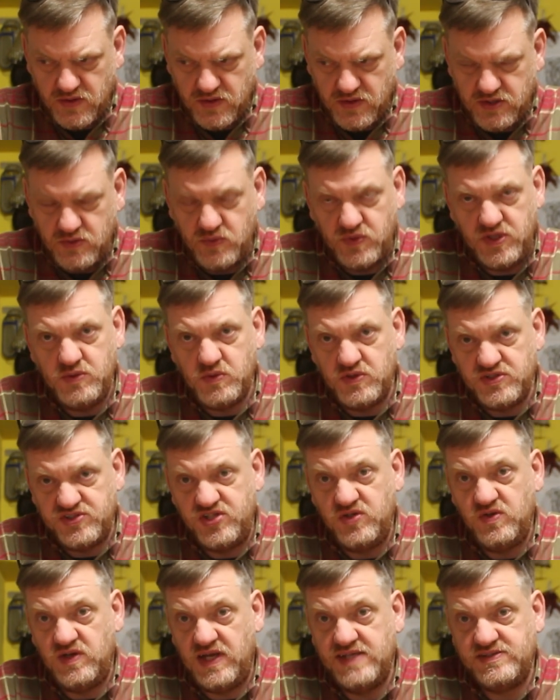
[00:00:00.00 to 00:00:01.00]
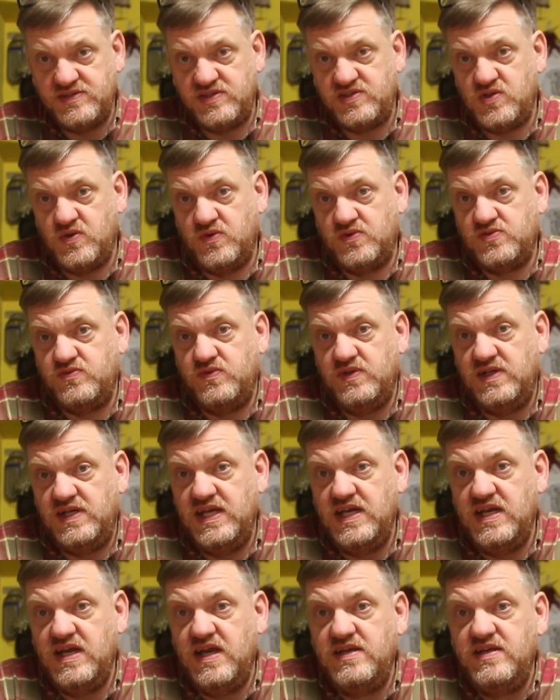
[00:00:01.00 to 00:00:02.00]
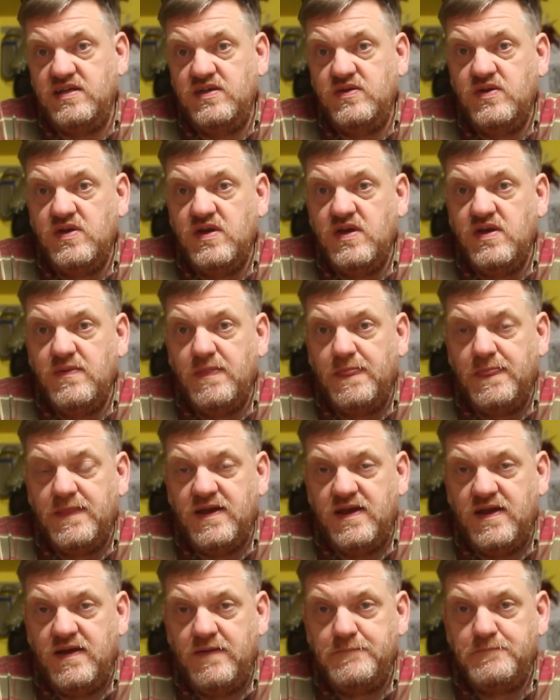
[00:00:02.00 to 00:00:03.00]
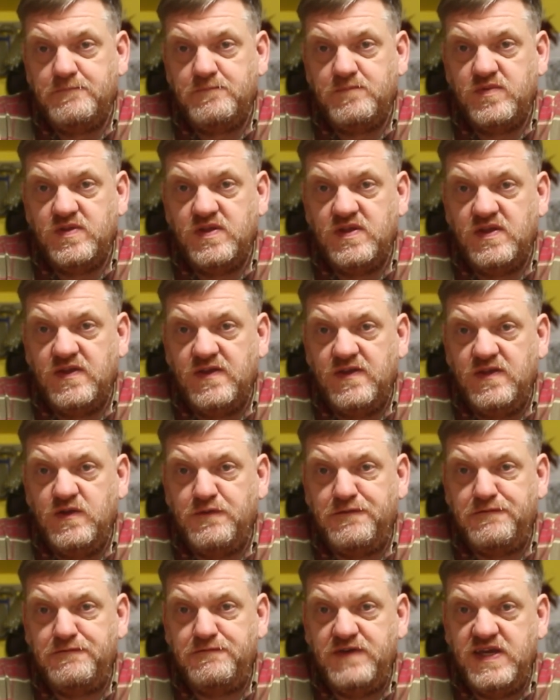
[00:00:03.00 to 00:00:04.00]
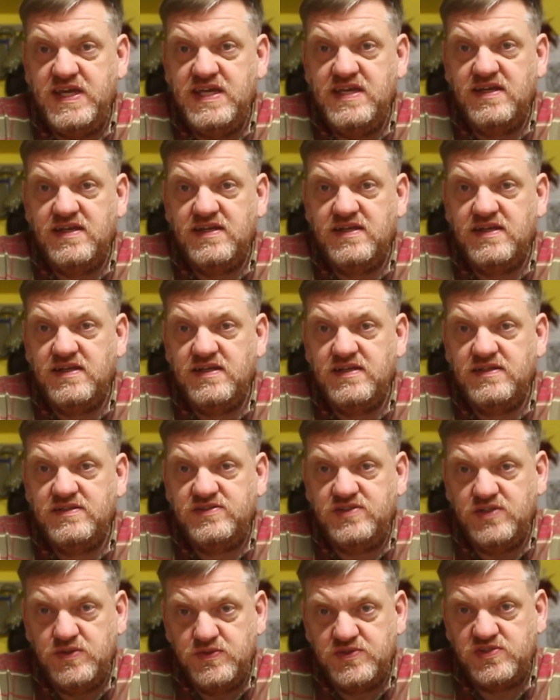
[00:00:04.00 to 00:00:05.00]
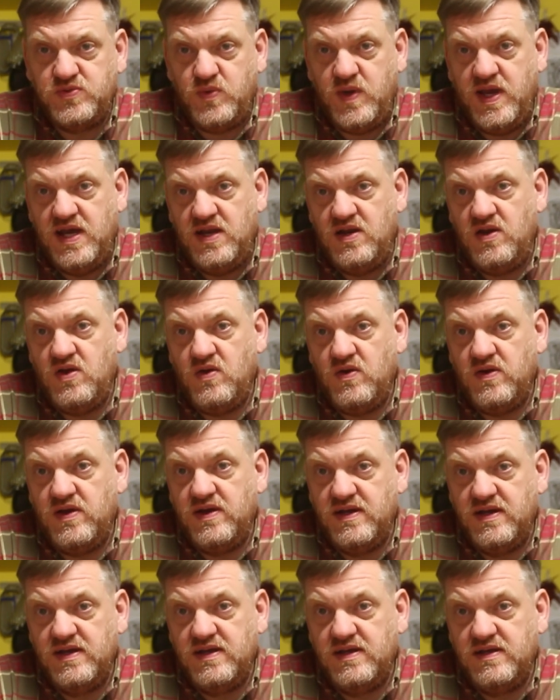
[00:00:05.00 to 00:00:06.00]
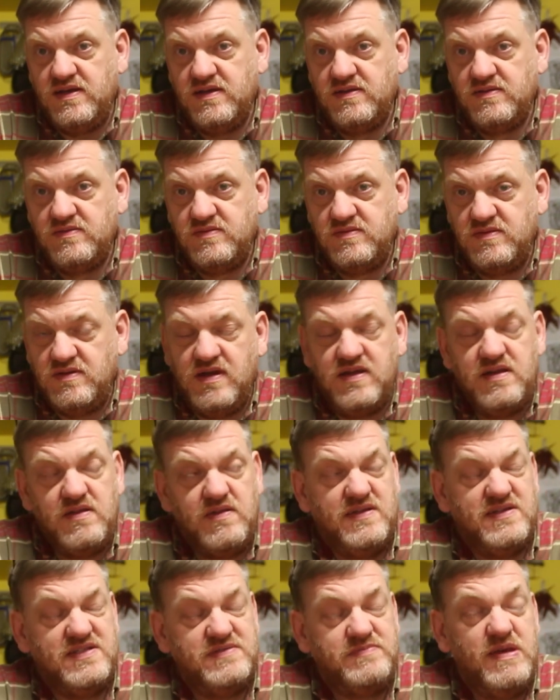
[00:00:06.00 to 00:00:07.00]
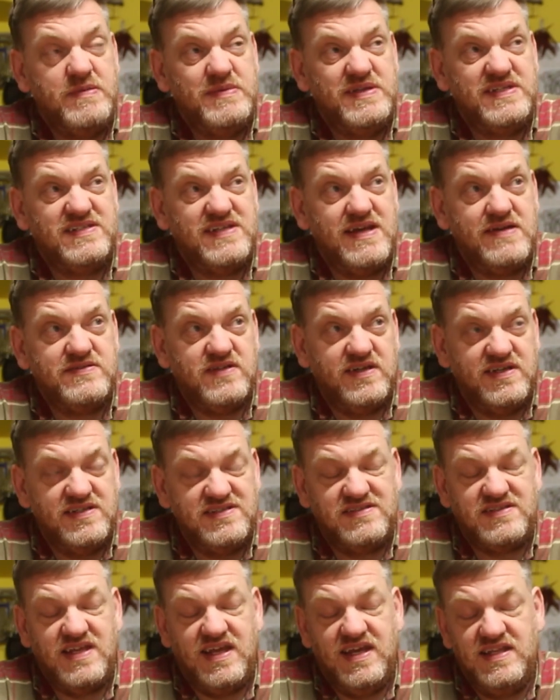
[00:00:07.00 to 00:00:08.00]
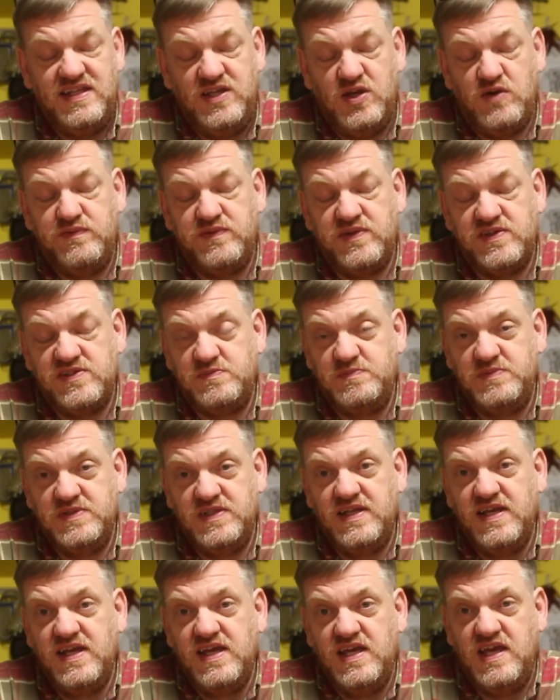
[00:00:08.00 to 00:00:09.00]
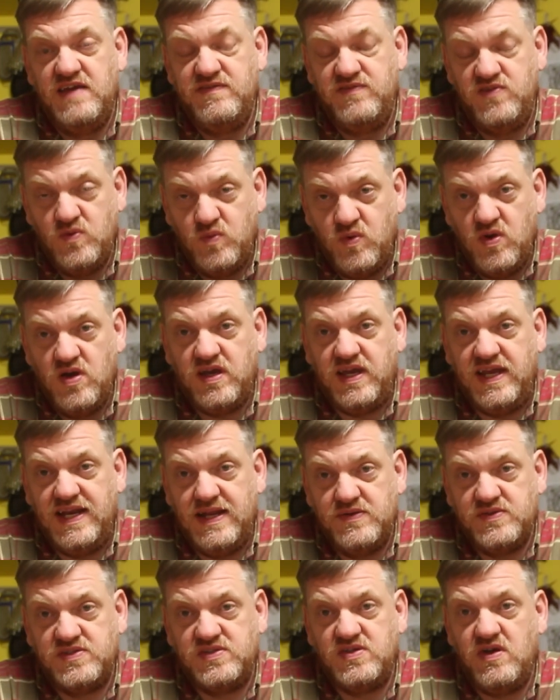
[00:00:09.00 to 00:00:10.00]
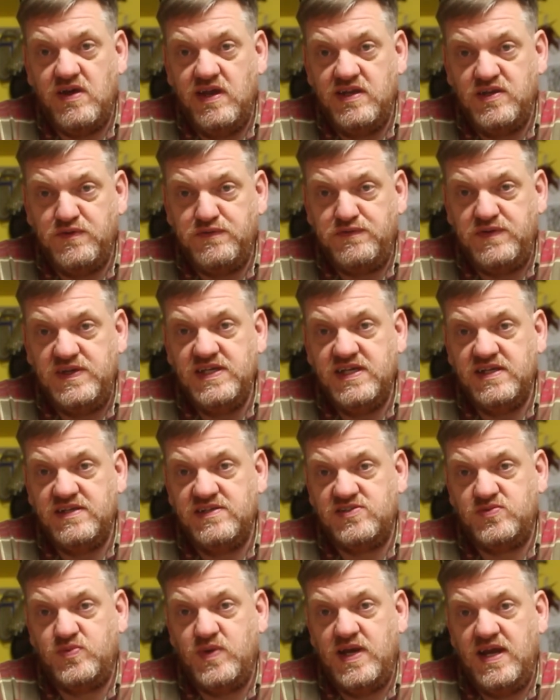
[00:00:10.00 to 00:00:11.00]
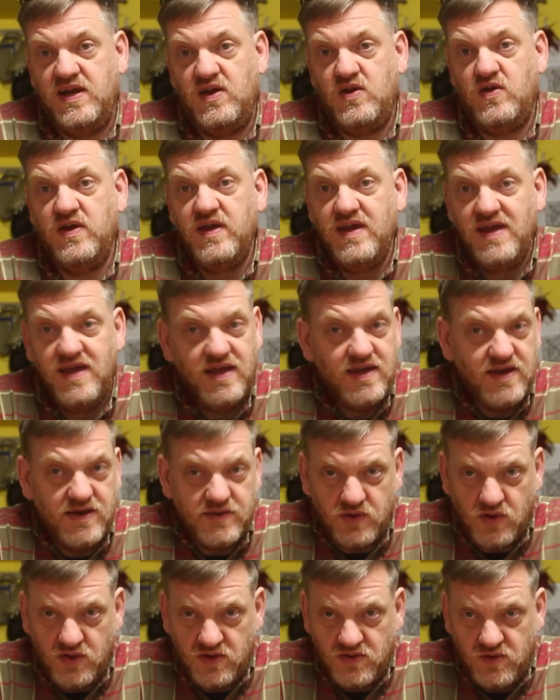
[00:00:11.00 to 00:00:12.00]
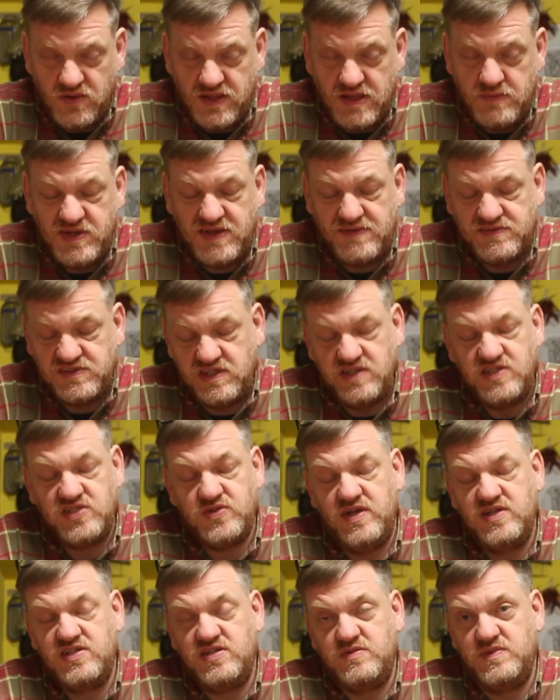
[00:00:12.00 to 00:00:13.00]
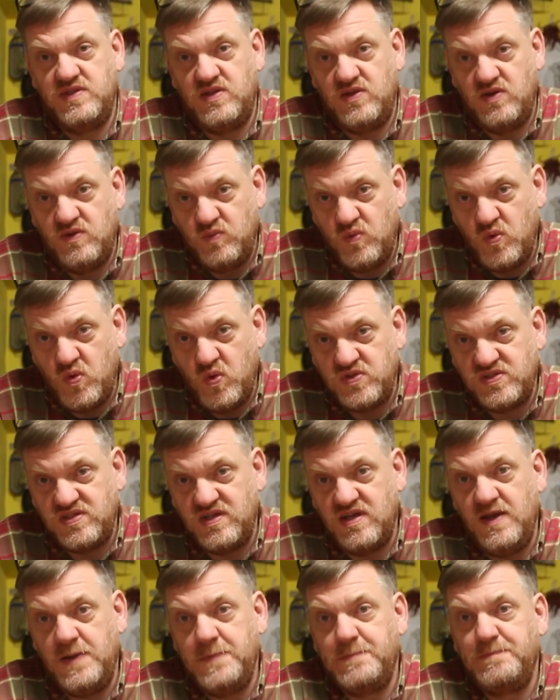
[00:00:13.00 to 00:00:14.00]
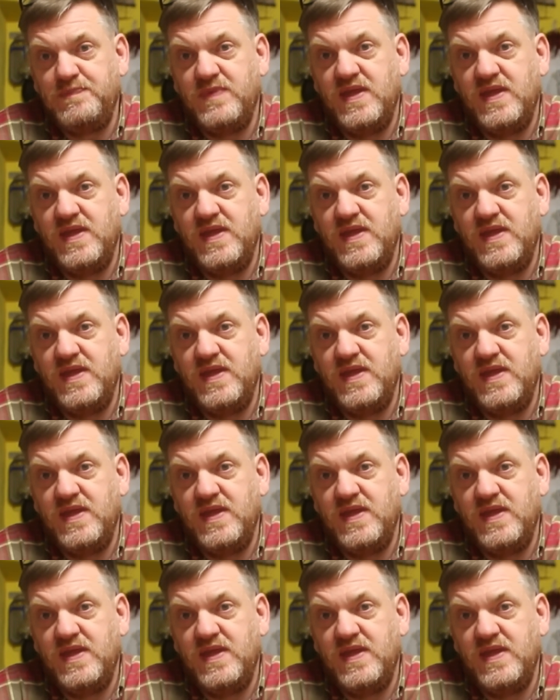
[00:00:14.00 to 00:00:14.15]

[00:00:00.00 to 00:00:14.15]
want 2 layers of socks really, and your feet do sweat a lot. I know this maybe sounds like it's stating the obvious, but if you're working outside, your feet are going to sweat a lot. Then we have a situation with a lot of water,